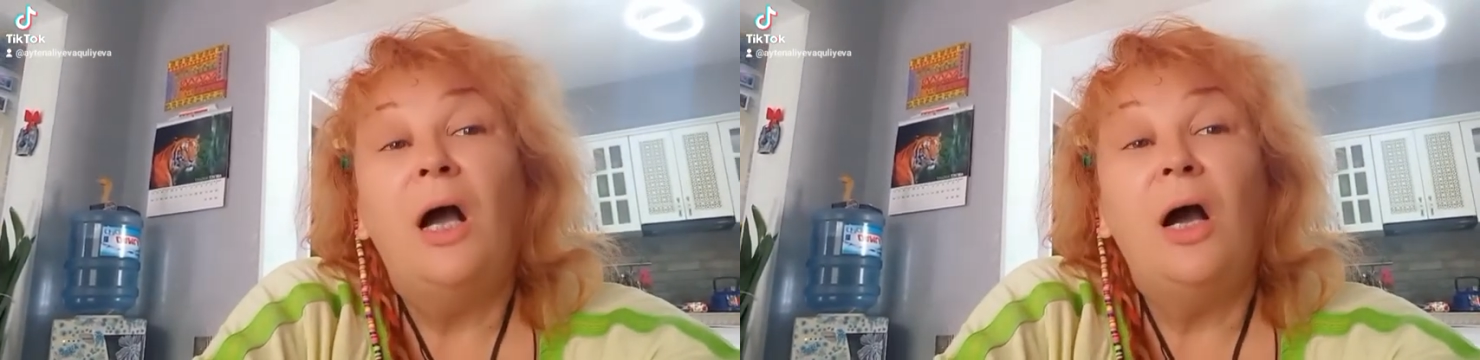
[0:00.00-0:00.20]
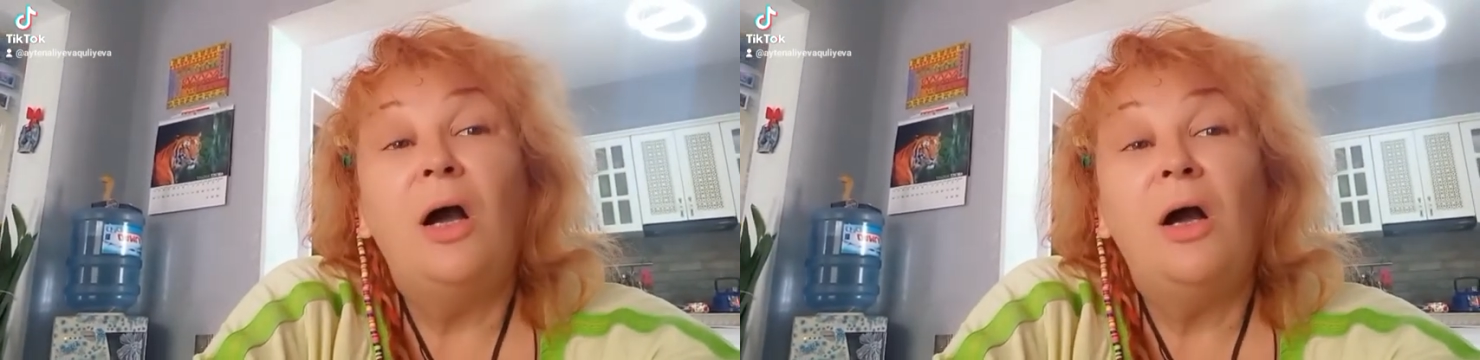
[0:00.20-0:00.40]

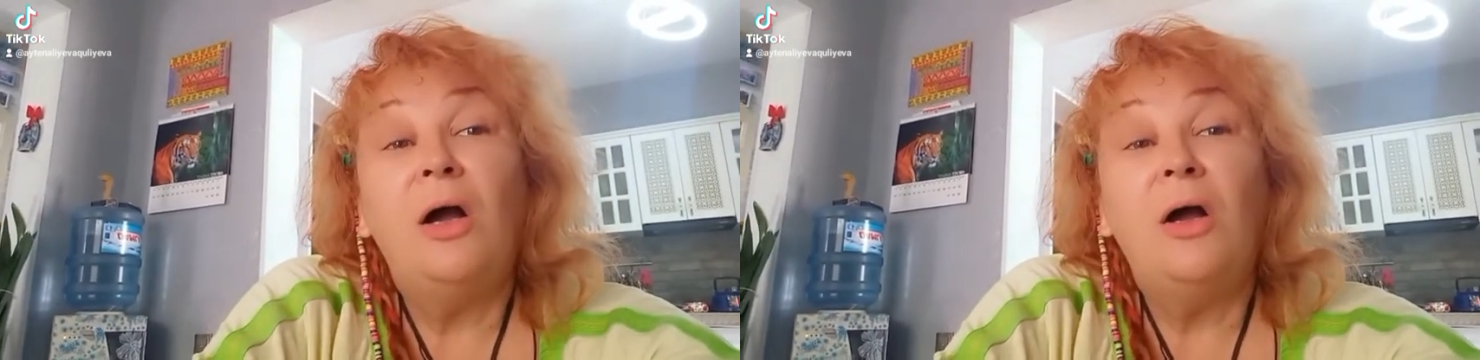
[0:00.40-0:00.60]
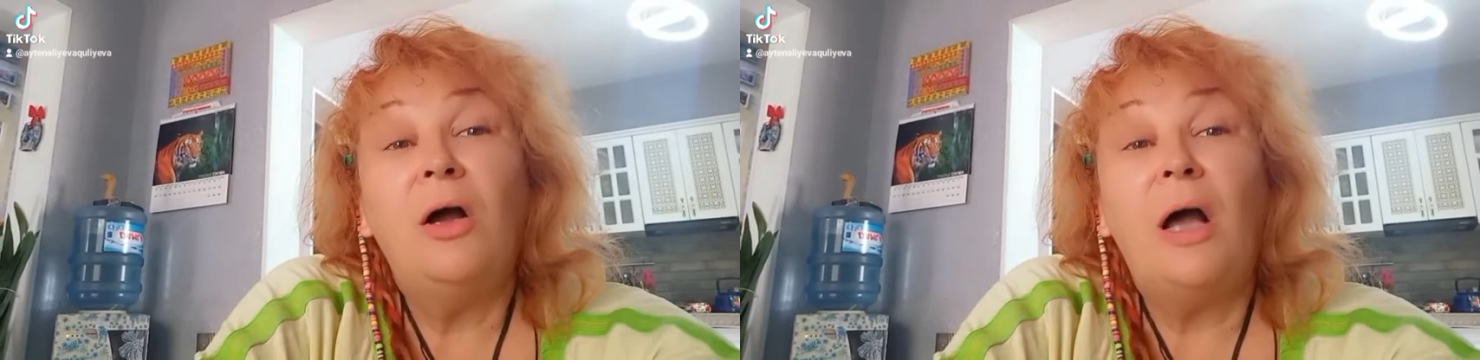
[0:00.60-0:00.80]

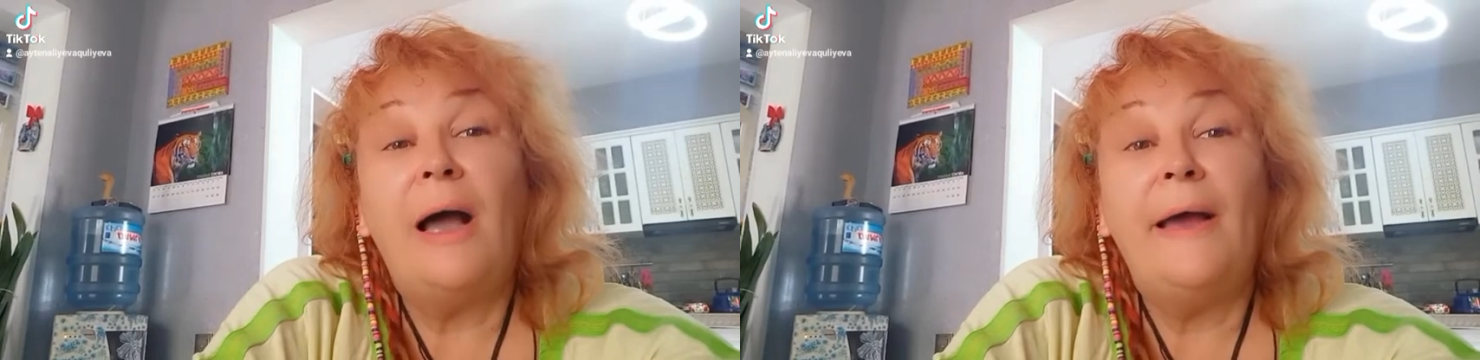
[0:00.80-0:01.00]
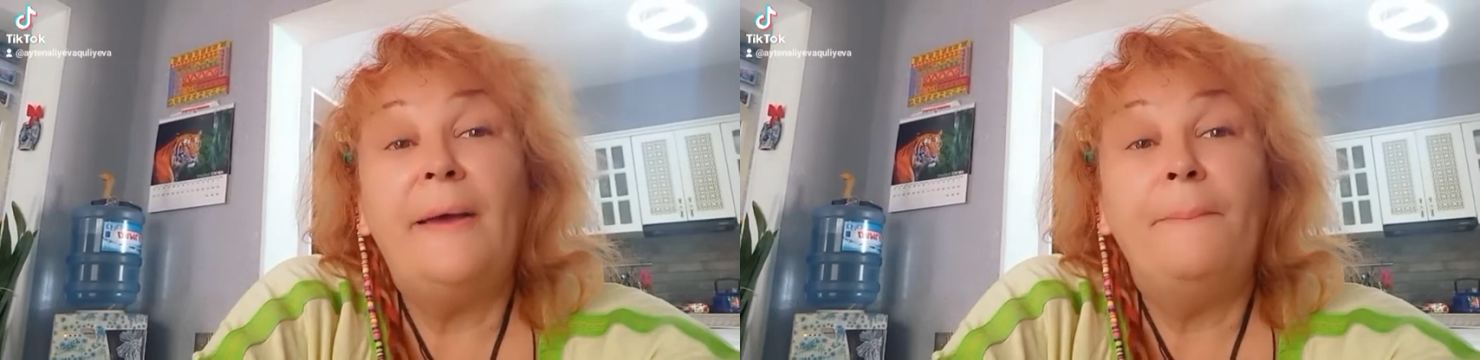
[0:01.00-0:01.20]

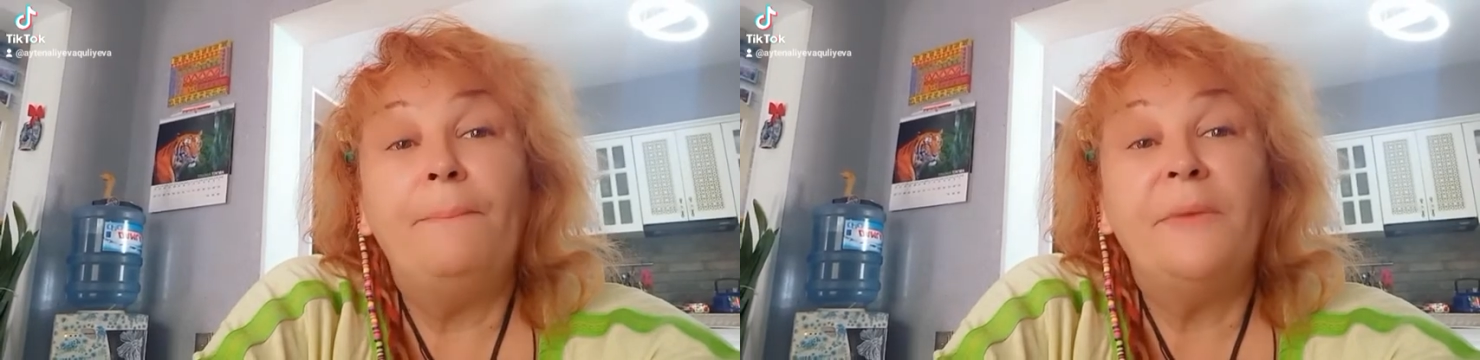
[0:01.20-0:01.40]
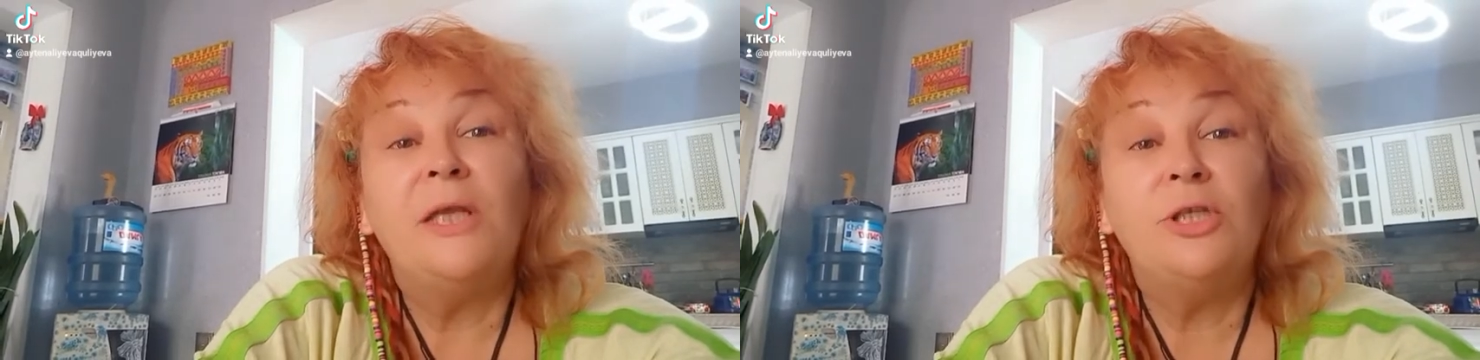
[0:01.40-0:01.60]

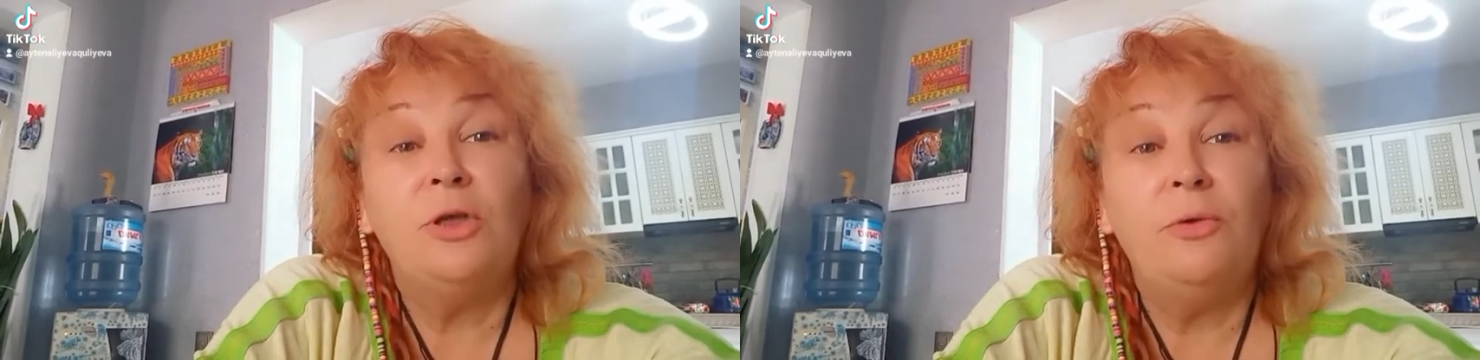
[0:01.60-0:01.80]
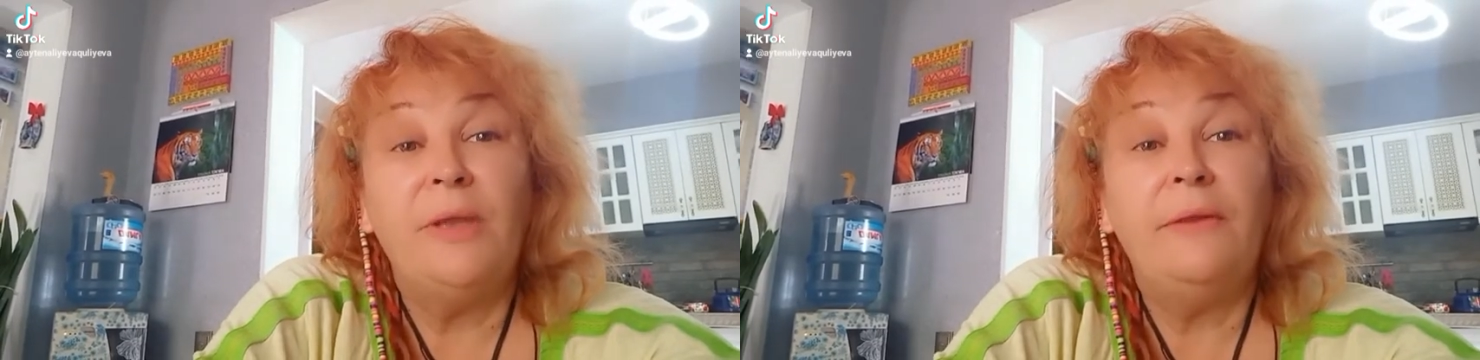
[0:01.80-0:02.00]
I'm
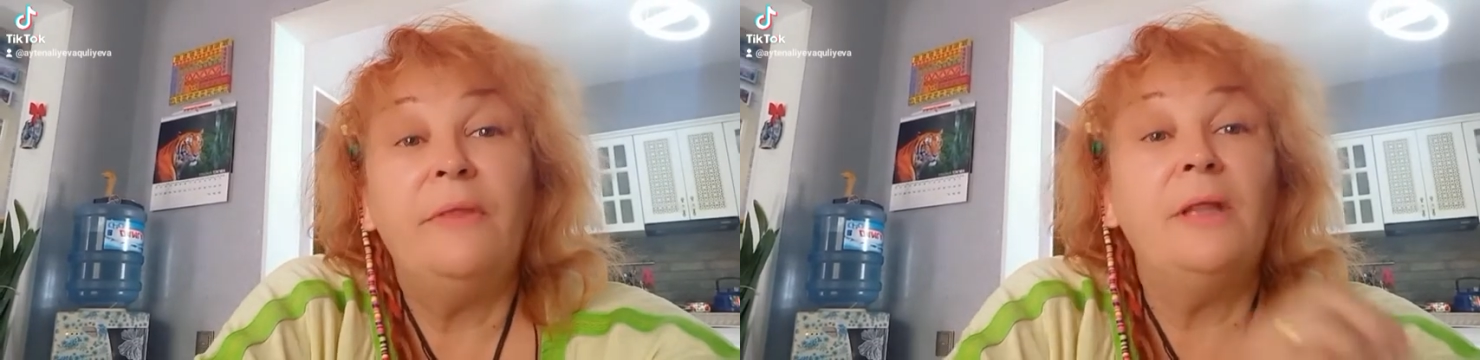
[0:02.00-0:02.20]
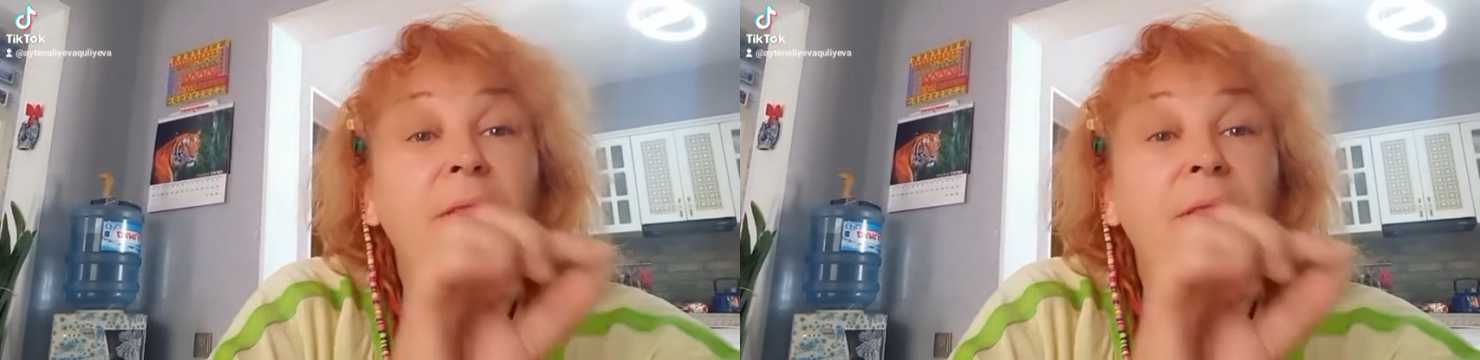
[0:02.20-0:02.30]
showing the